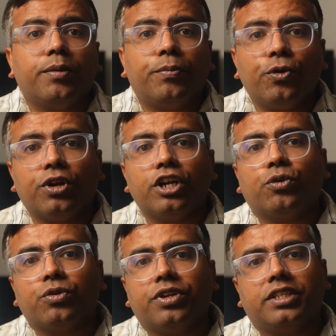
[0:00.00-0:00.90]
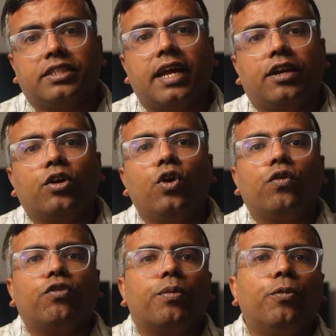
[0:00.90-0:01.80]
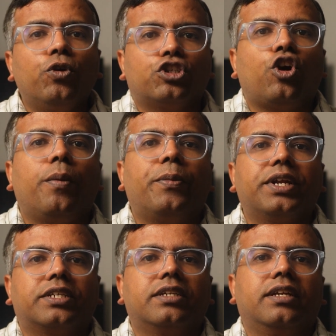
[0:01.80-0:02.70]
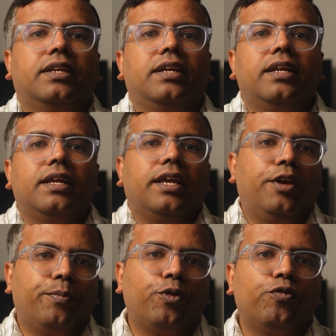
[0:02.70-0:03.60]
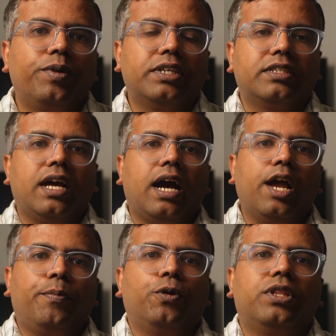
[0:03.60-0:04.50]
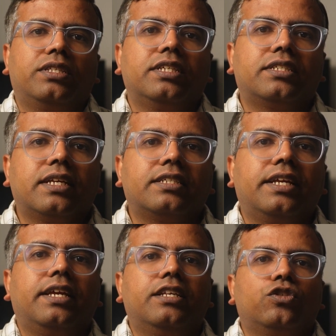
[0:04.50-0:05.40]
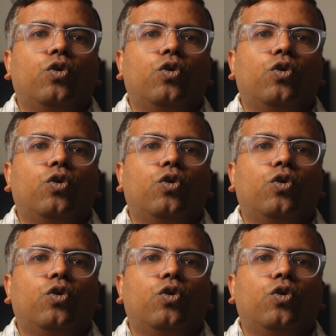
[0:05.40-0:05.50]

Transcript: the brutal truth is that for most operational improvements, hypothesis testing is